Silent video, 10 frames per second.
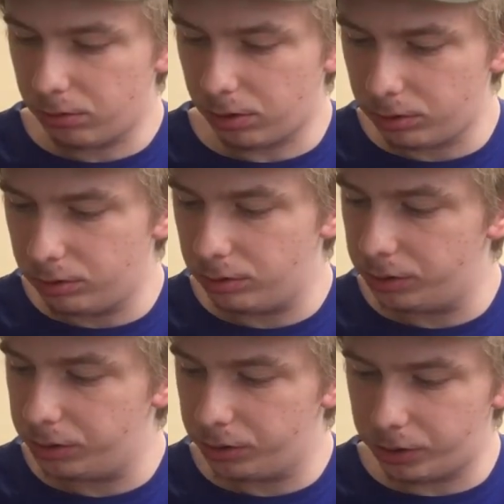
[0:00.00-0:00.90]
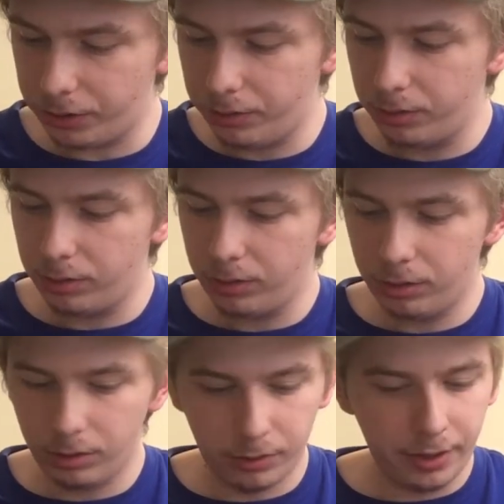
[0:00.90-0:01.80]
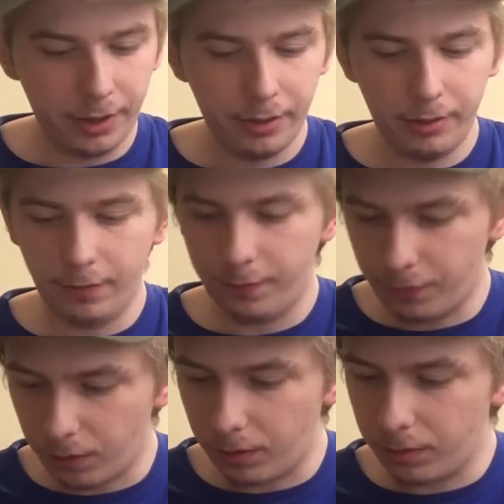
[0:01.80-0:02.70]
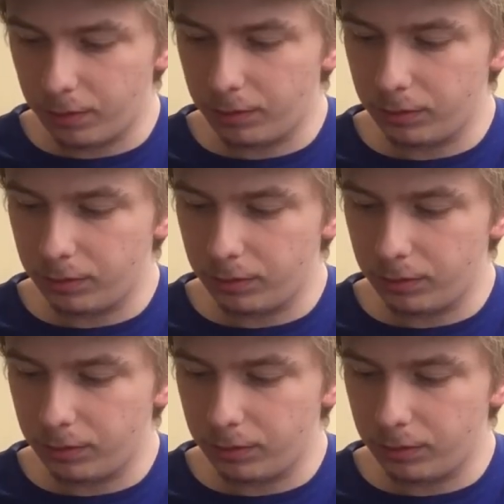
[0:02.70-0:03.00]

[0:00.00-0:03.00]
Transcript: 1, 2, 3, 4.